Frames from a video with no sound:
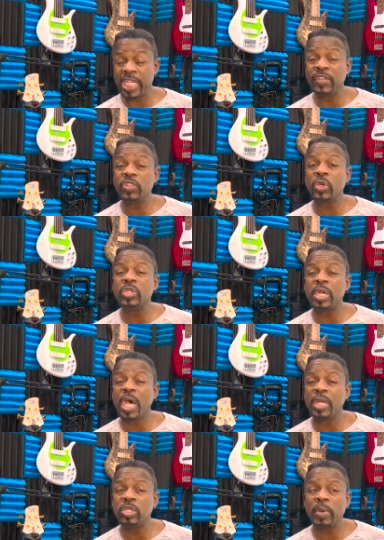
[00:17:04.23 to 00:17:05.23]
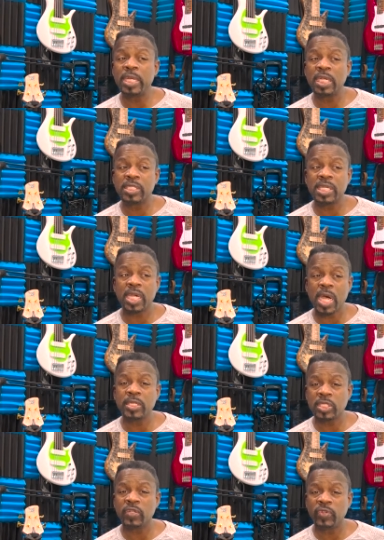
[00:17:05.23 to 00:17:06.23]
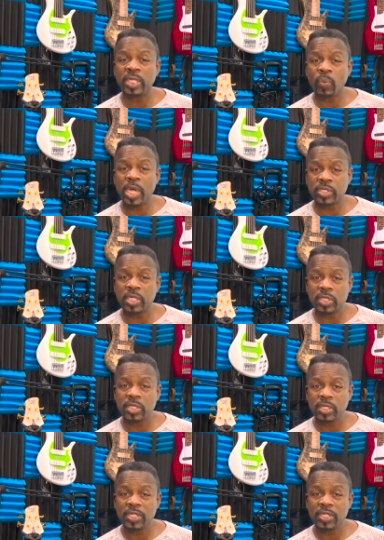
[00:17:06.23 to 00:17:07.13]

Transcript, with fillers: Even though you're not, you might not say consciously feel it. Watch this.